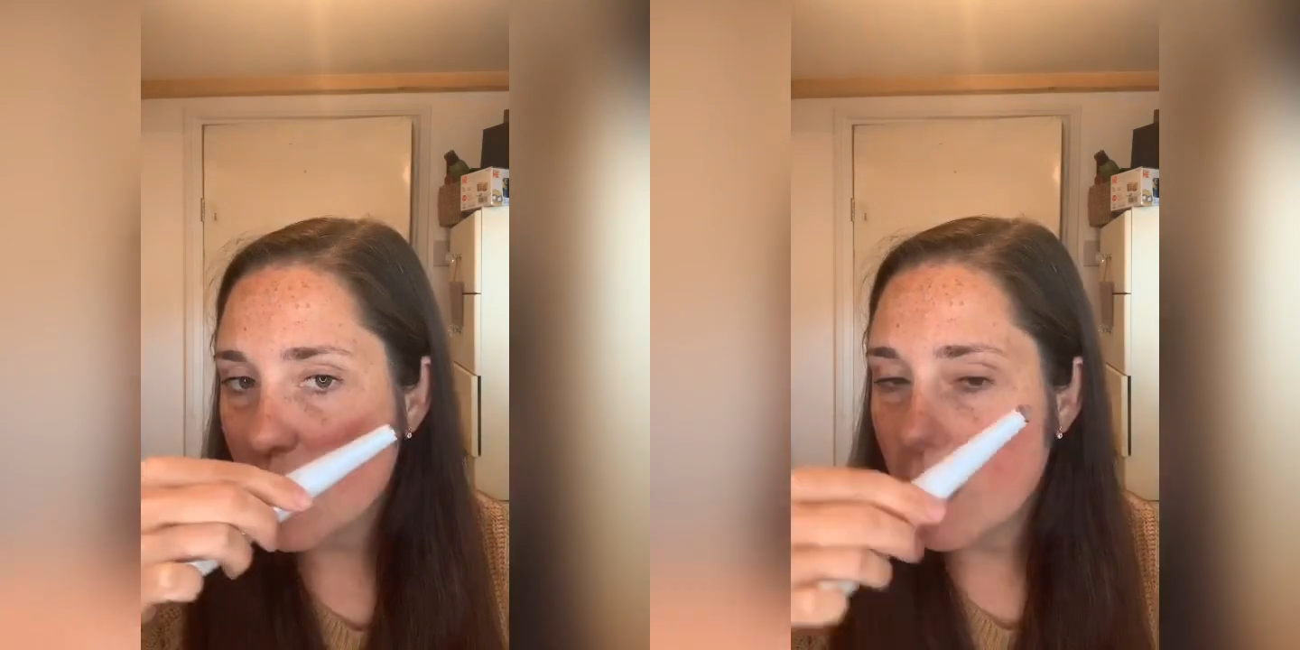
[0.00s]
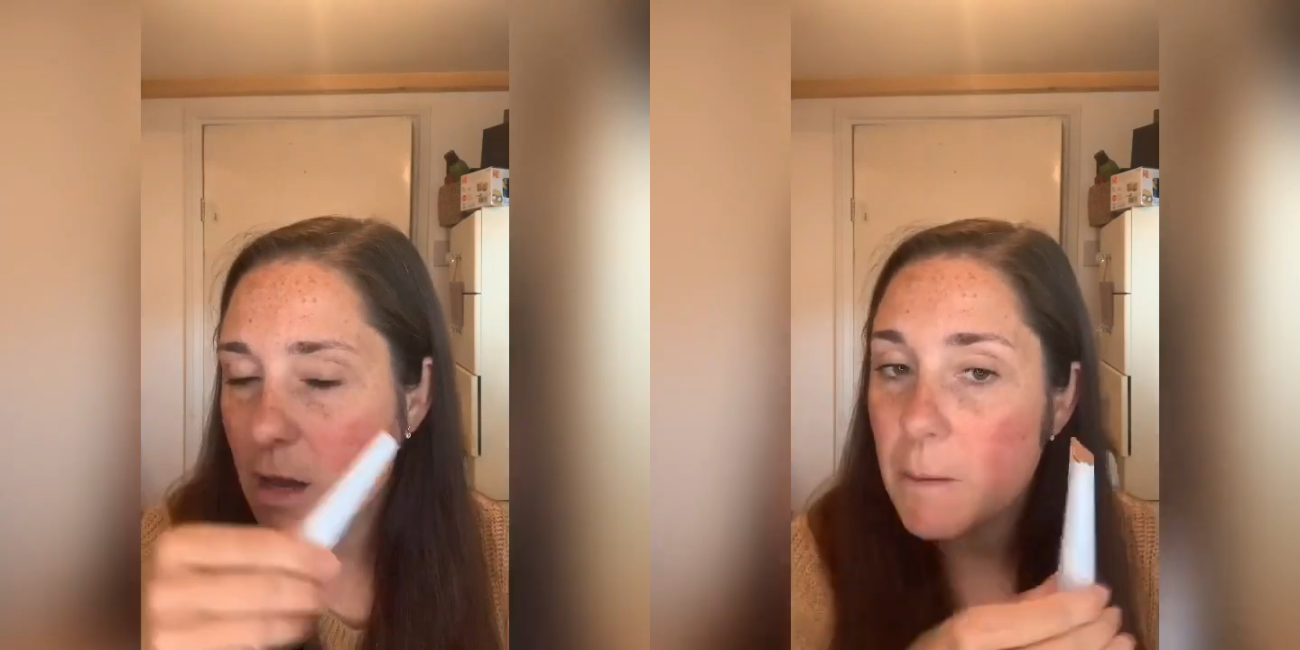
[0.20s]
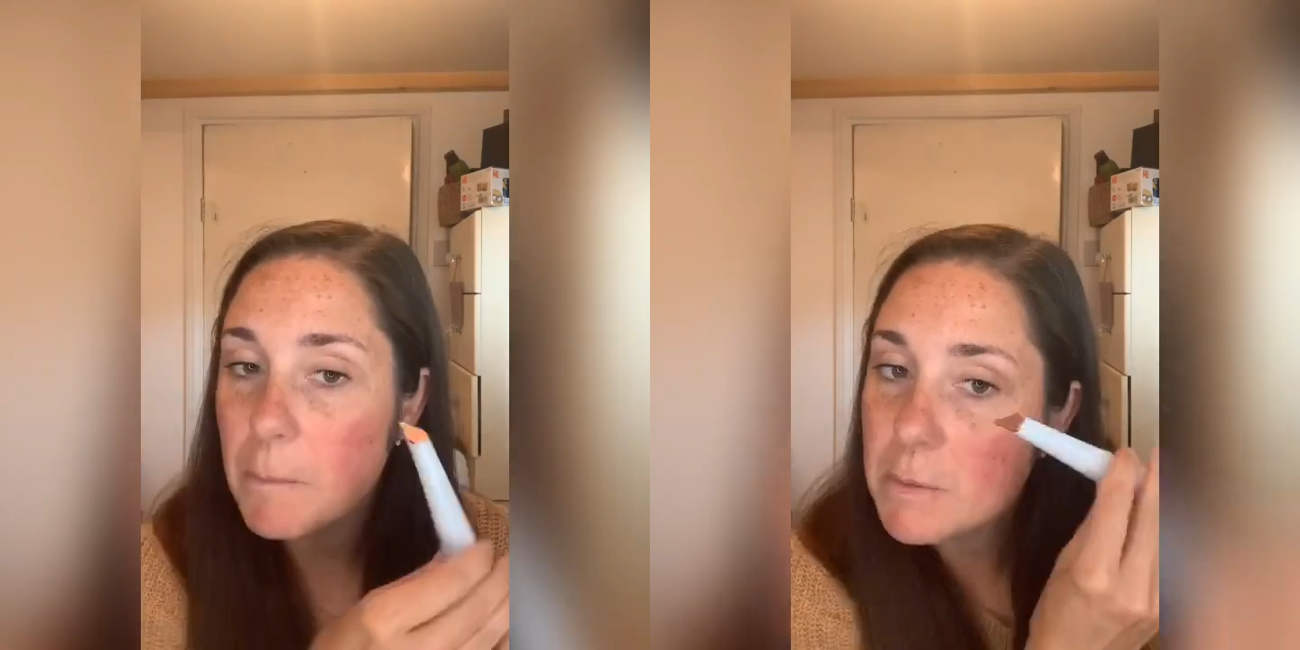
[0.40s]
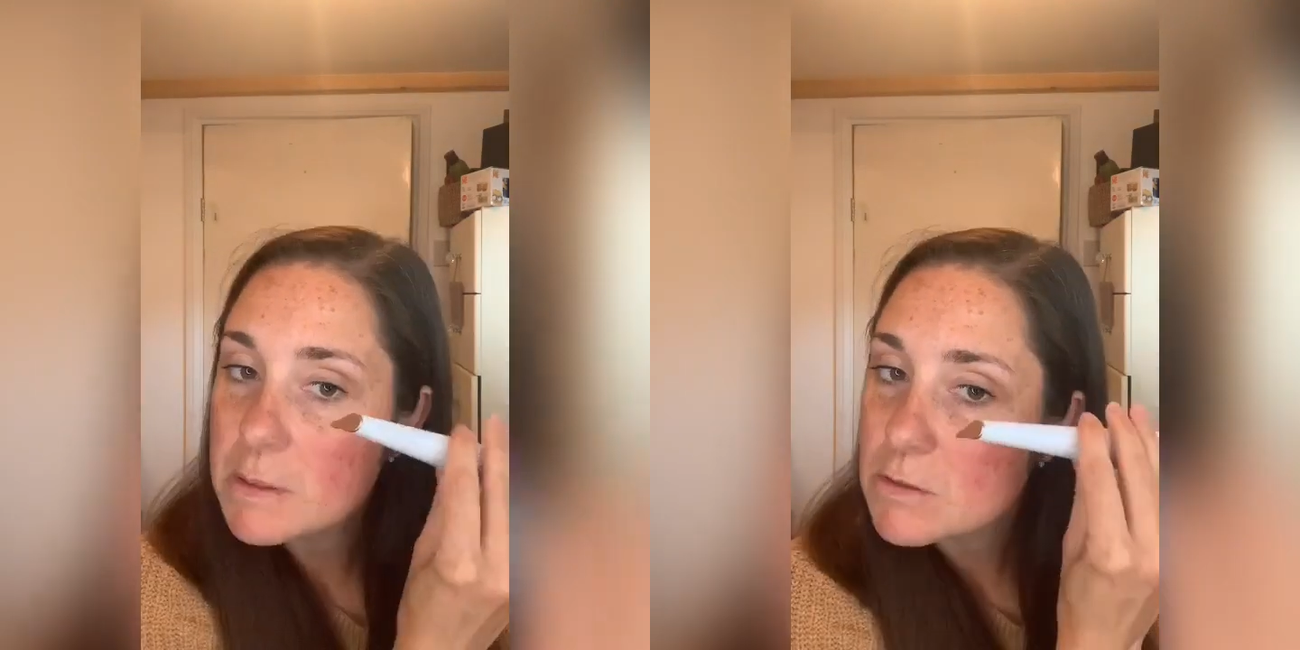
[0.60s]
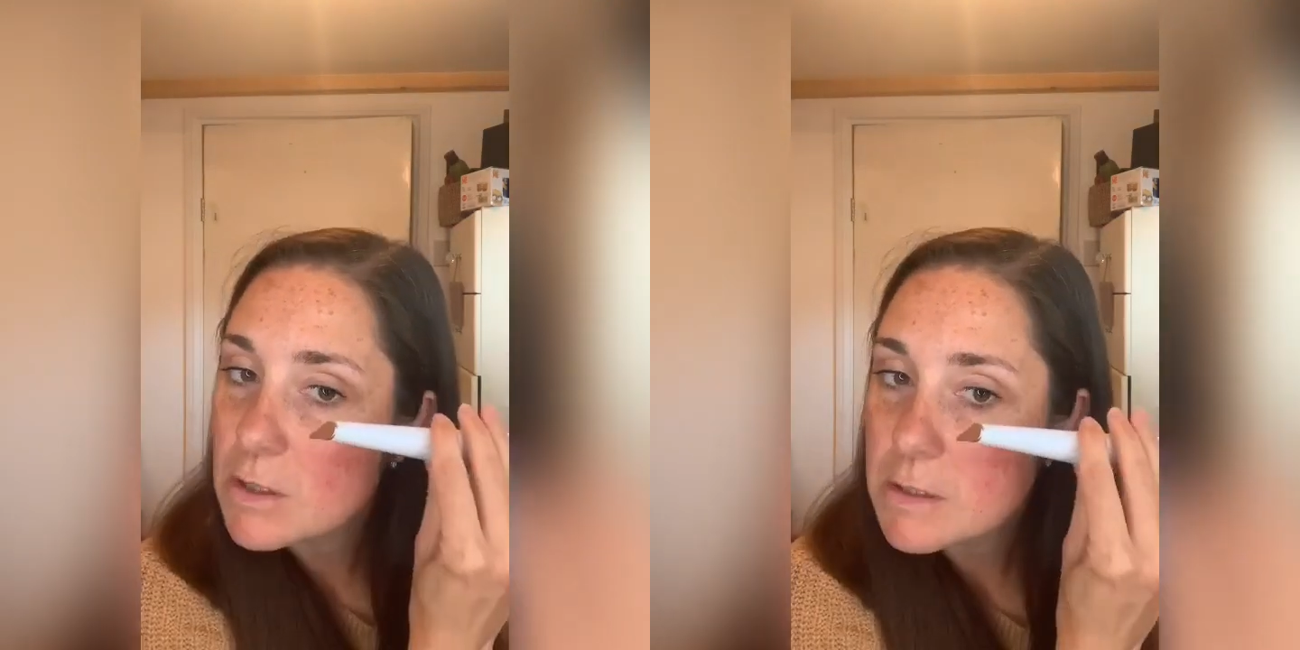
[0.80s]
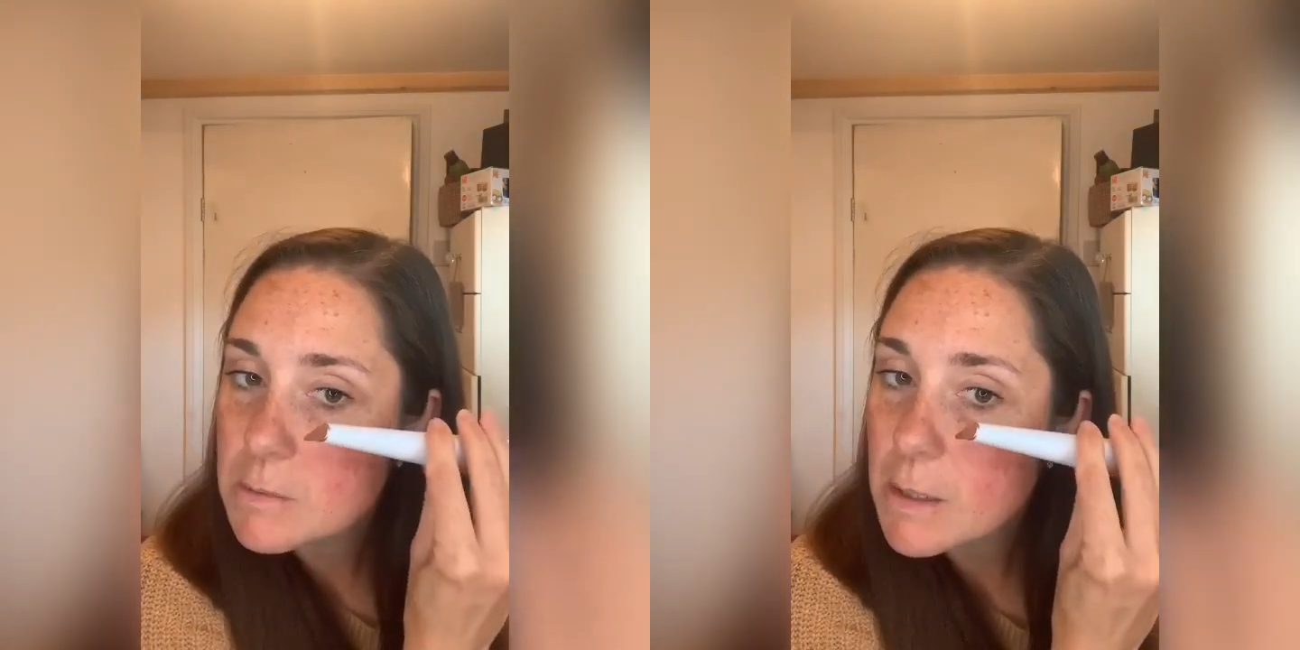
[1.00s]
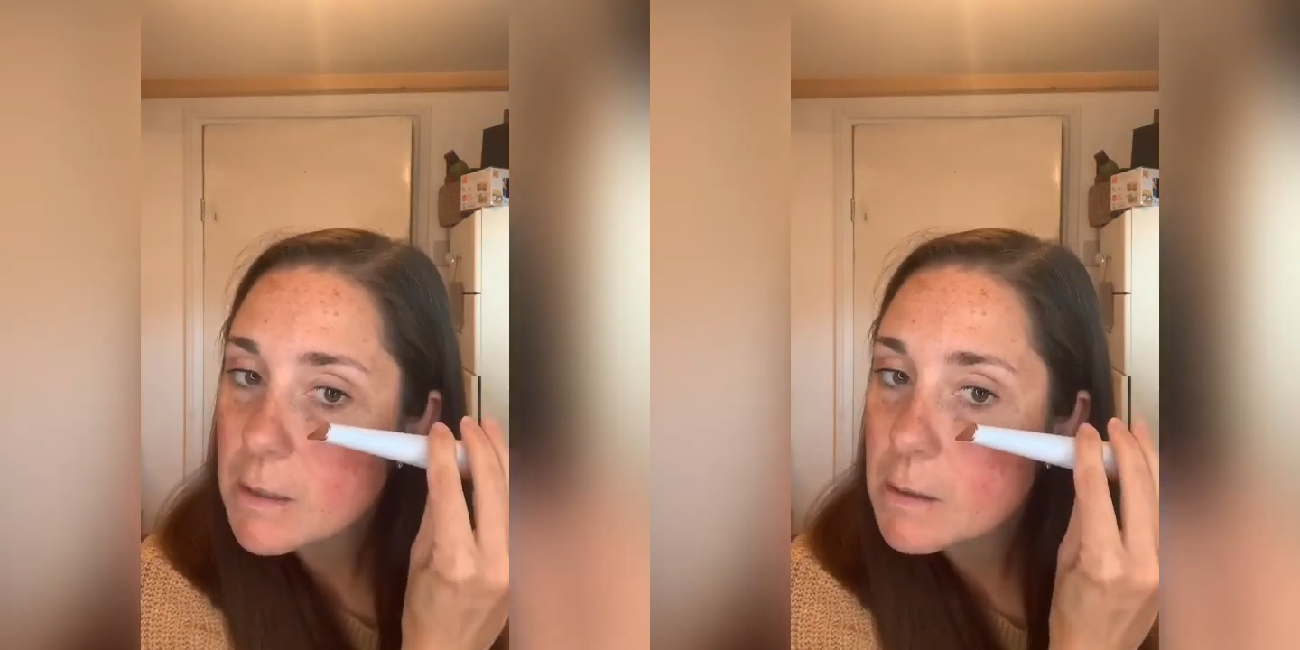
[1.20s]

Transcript: Let's try this way.